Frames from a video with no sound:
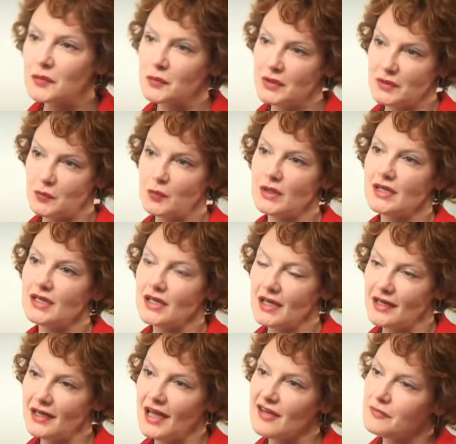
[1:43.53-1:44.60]
When we
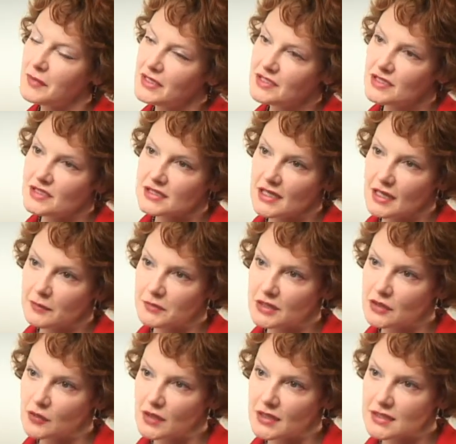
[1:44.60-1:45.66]
have patients come
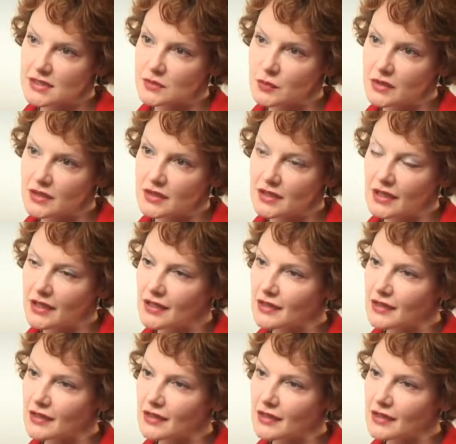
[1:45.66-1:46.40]
to us with